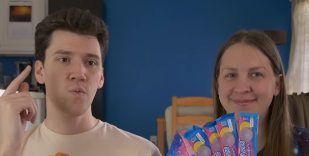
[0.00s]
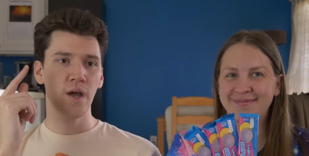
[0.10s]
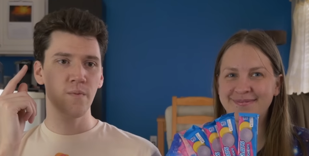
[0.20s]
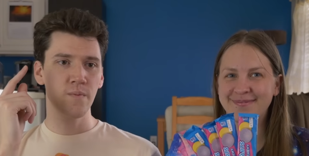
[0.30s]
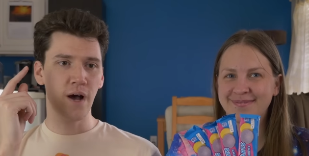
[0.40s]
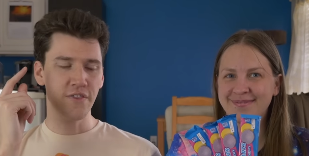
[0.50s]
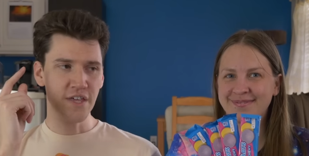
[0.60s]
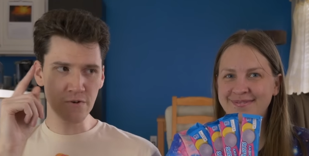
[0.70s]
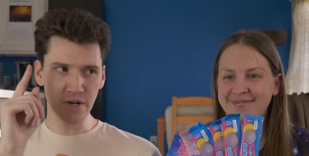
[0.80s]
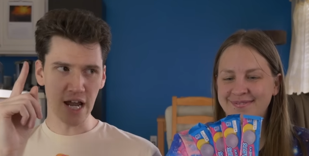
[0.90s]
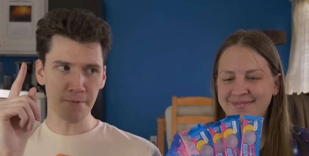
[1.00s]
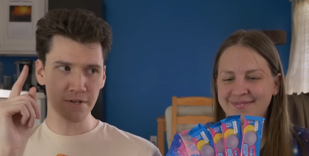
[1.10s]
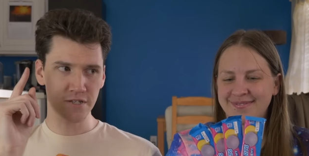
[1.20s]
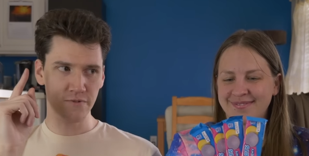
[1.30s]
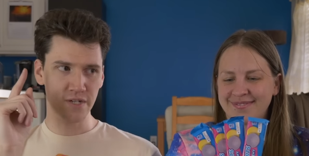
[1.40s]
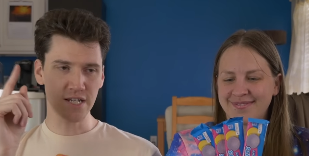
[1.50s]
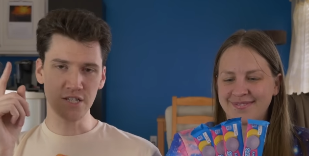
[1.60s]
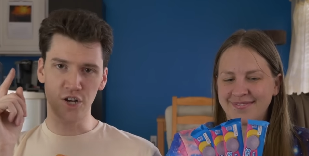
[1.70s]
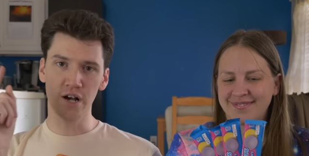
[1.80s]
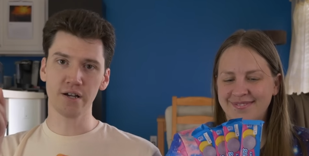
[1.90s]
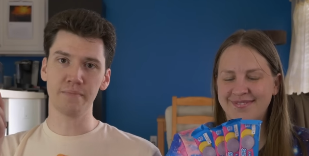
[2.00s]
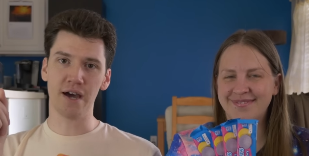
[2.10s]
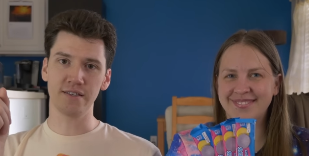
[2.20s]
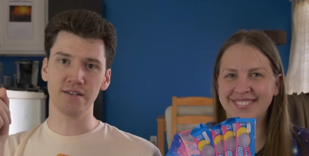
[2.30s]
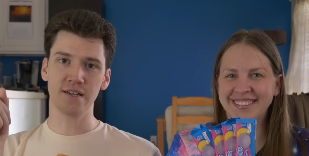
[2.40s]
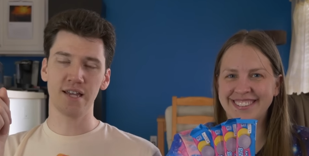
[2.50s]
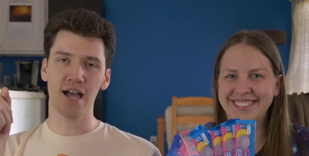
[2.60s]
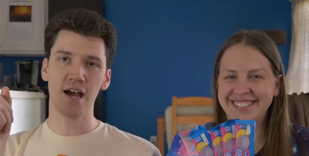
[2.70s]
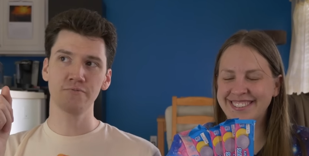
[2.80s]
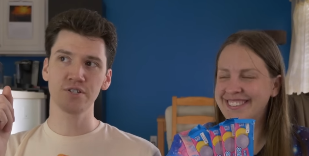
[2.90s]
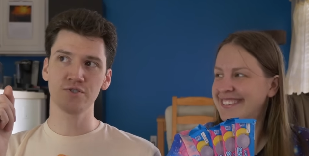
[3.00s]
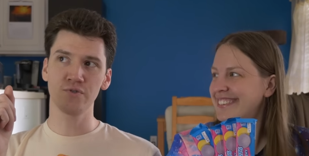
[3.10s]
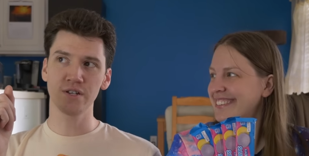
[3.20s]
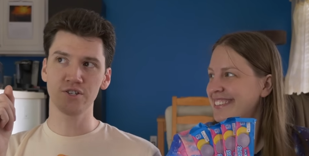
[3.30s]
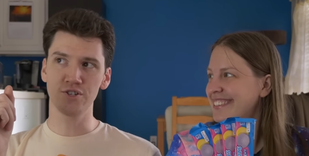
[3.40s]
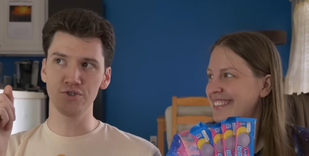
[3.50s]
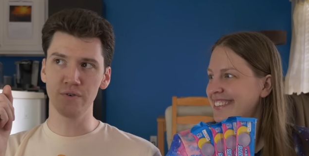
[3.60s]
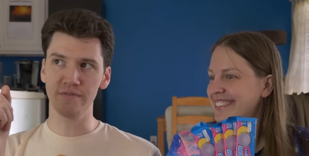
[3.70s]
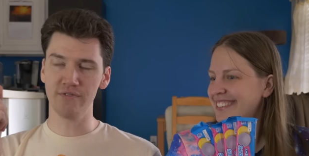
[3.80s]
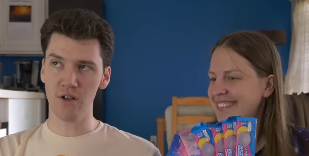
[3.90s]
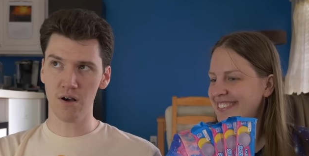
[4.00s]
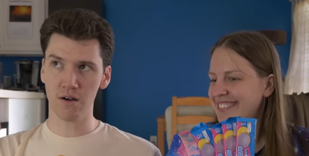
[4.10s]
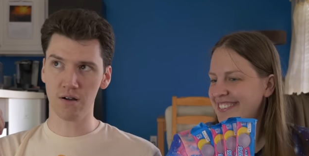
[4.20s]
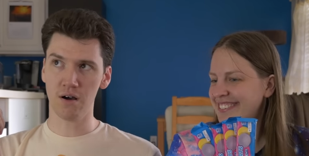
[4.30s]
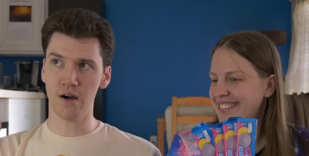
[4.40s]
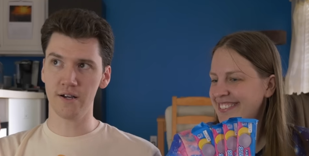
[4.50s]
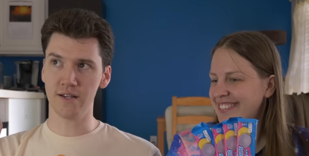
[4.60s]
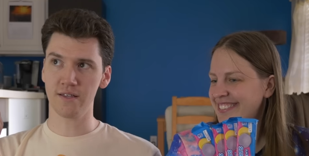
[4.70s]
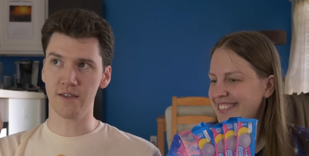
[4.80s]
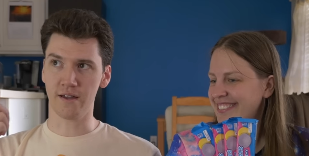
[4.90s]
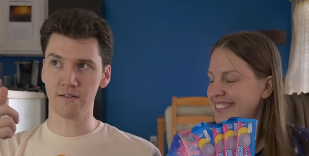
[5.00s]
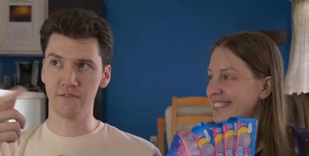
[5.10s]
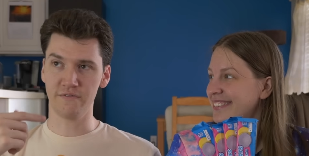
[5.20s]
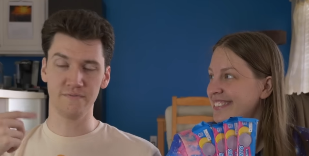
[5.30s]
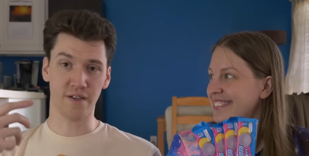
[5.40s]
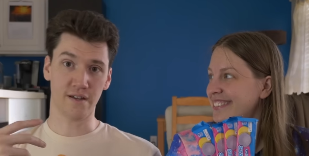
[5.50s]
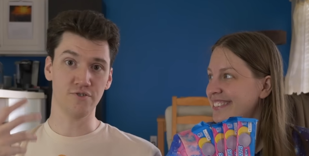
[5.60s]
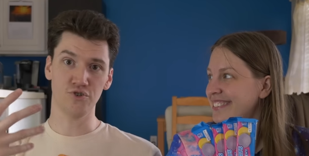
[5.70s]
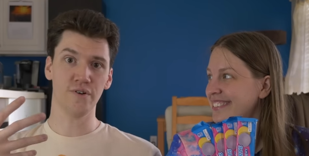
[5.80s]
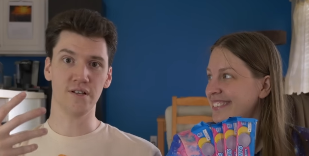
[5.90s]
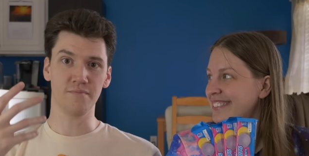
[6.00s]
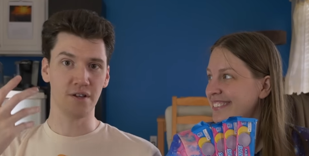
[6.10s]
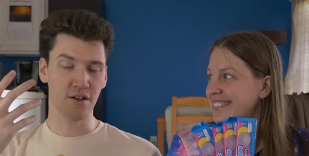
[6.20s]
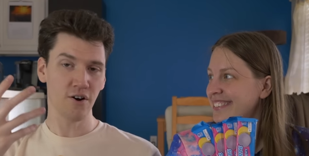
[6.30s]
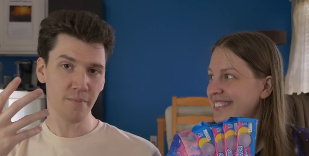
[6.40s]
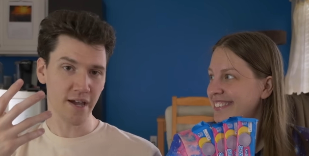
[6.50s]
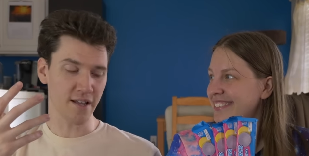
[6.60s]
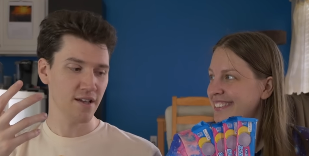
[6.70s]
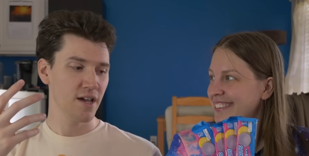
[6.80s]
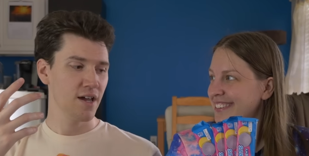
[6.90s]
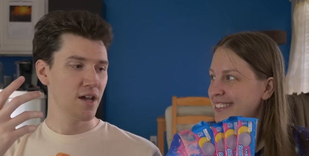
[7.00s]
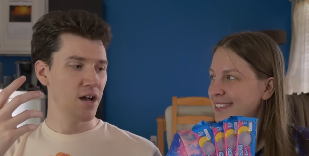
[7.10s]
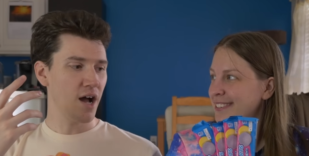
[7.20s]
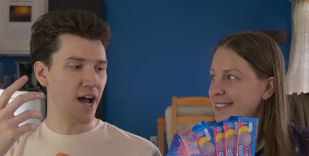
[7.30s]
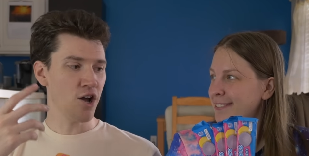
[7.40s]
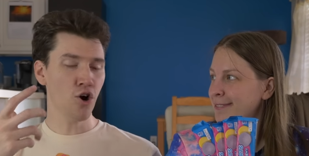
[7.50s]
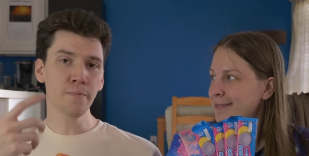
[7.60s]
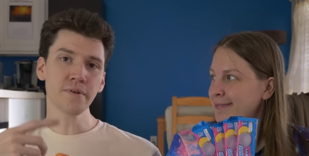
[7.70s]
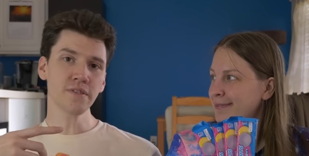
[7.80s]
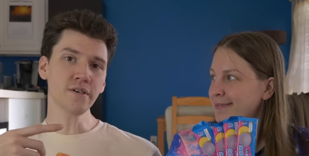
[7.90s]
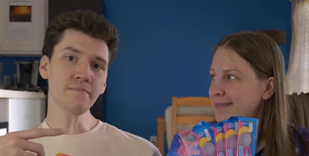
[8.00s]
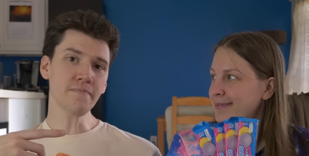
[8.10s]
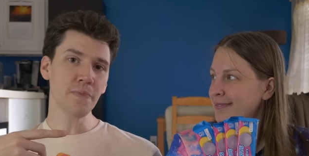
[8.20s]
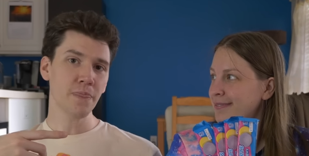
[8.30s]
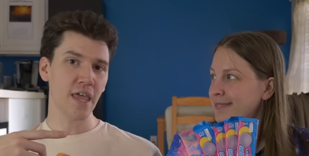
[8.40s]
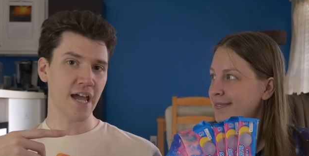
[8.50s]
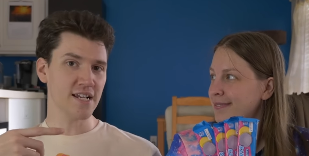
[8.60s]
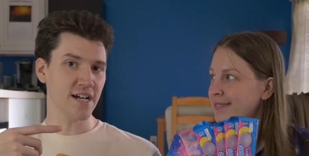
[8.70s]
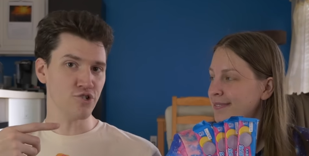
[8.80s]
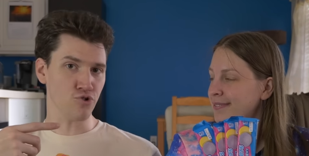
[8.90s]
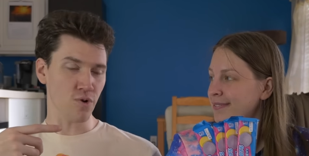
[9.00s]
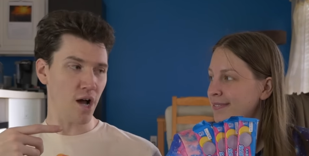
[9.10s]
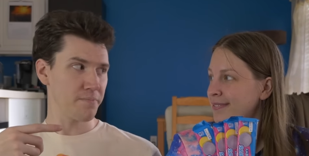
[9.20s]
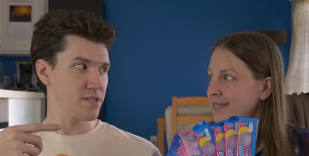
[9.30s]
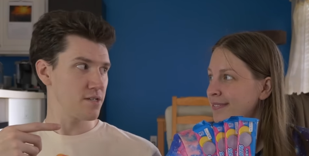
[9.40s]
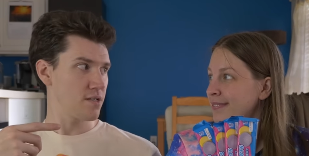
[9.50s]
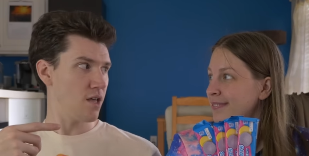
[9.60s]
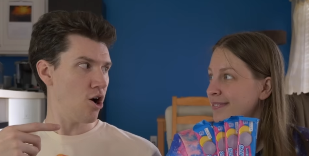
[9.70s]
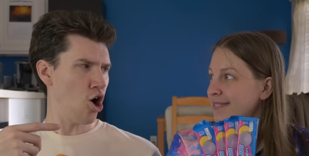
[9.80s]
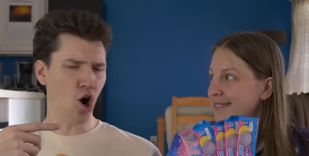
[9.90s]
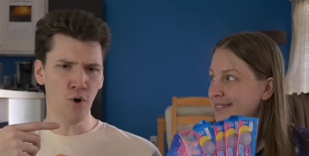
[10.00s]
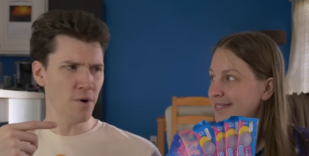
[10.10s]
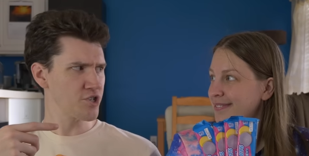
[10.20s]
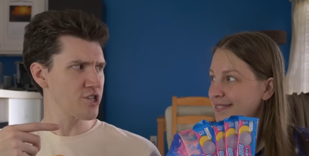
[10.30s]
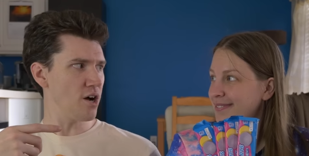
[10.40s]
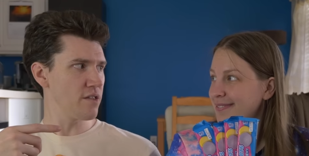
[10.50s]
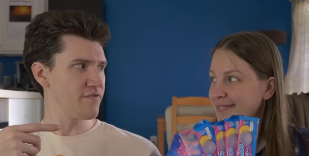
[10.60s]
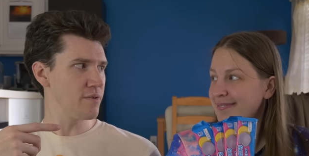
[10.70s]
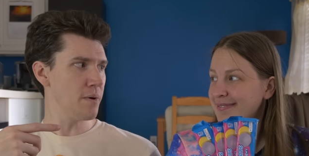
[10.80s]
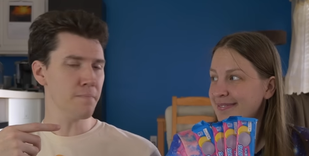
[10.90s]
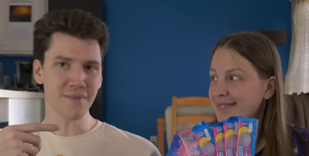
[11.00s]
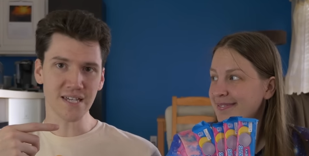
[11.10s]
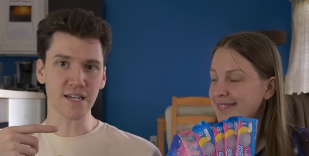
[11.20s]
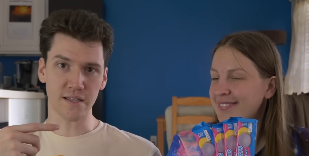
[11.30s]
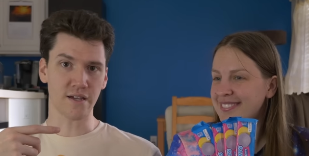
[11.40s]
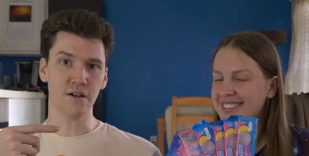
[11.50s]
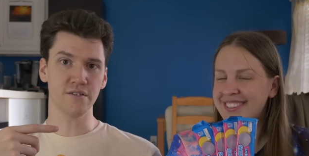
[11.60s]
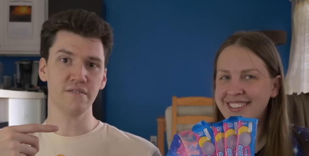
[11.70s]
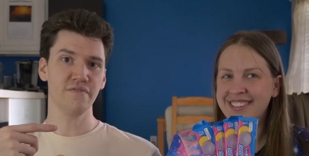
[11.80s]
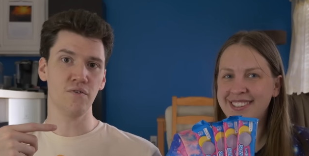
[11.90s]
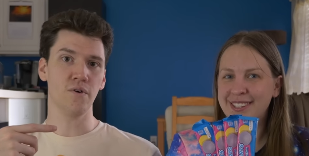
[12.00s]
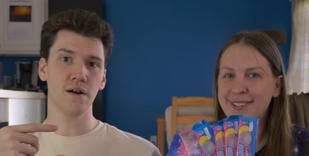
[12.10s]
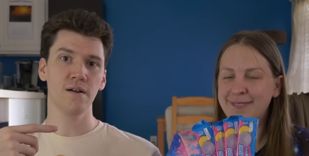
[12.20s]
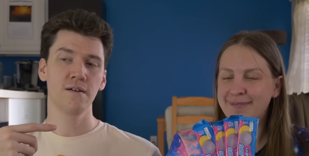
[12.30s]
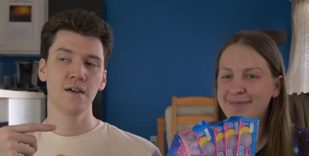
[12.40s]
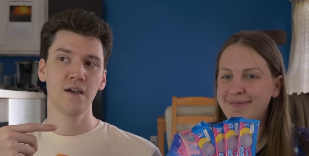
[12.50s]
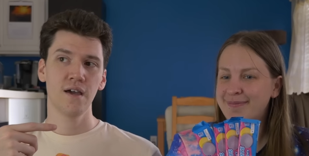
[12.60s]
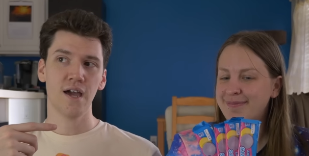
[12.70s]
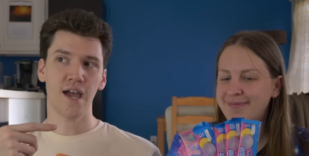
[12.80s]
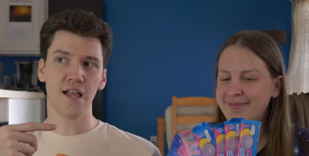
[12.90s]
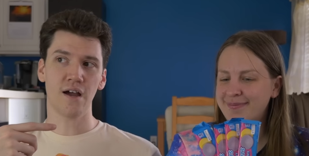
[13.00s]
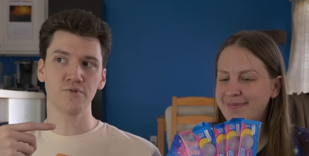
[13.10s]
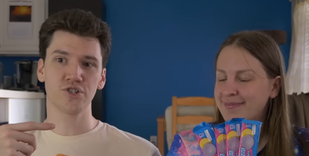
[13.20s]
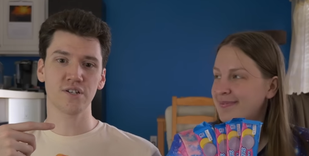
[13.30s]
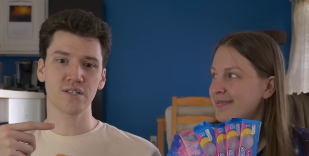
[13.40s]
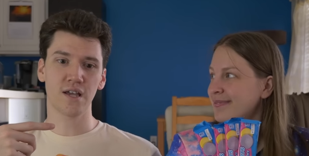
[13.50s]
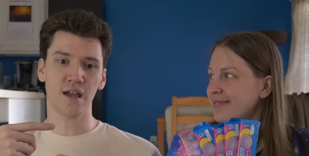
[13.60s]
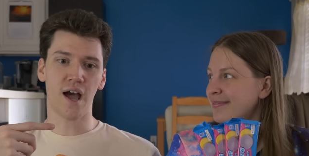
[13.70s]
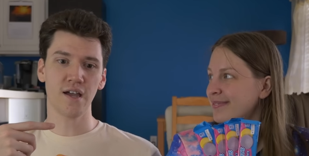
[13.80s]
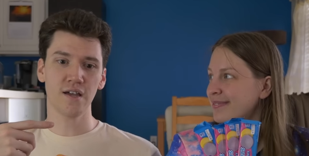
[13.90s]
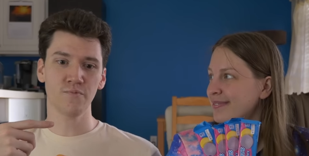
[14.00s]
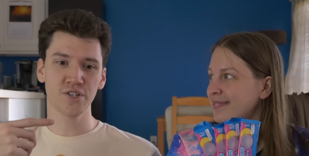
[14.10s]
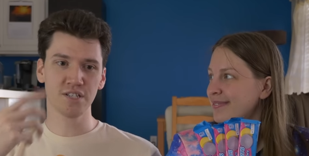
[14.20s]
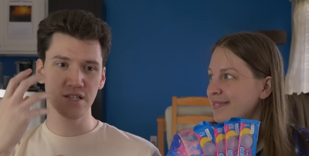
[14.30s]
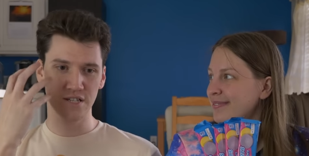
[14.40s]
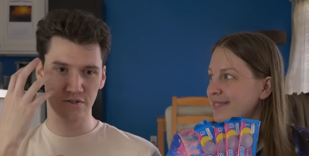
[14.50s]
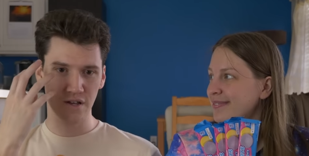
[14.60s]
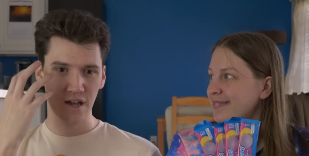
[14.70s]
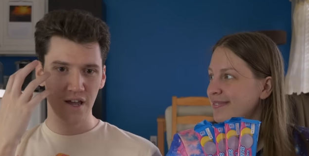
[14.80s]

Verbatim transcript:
Speaker 1: and I think what happened is we didn't talk about it, and I was going to do a vlog on it, like like enjoying them, like, oh man. I opened them, and I dropped almost all of them immediately onto the floor. And I was just like, I, it was this,